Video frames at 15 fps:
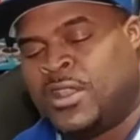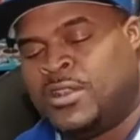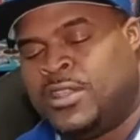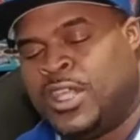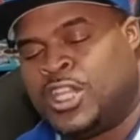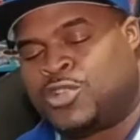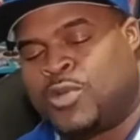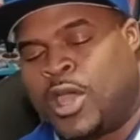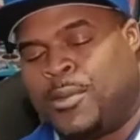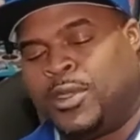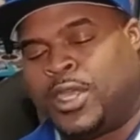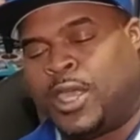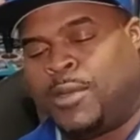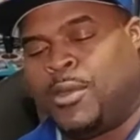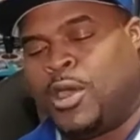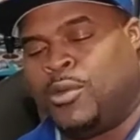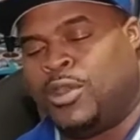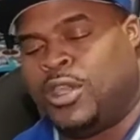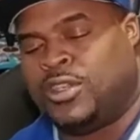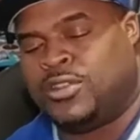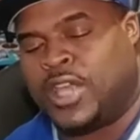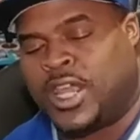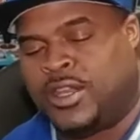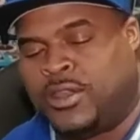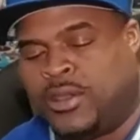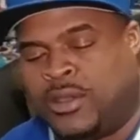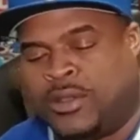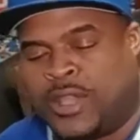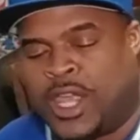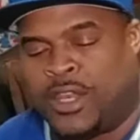Dennis Rodman came out with these
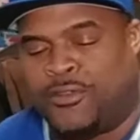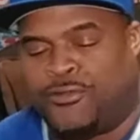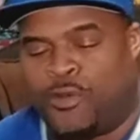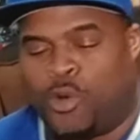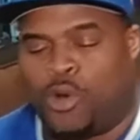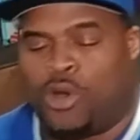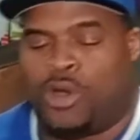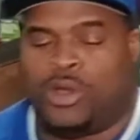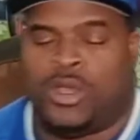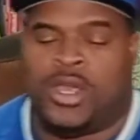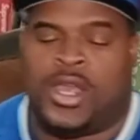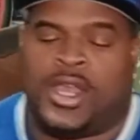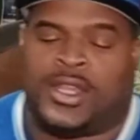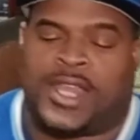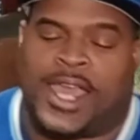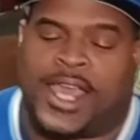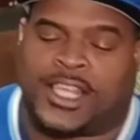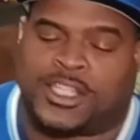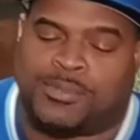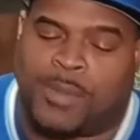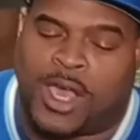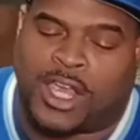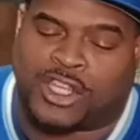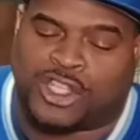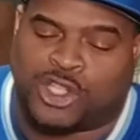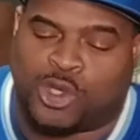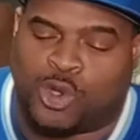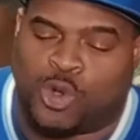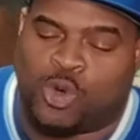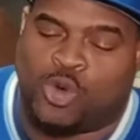94. That's my
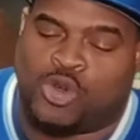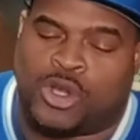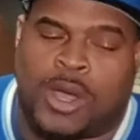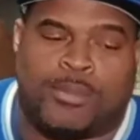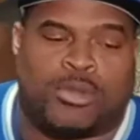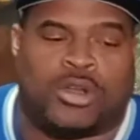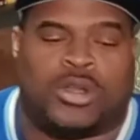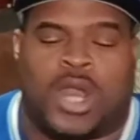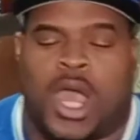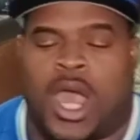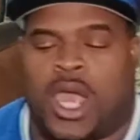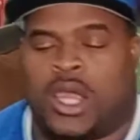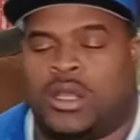shoe, number 9.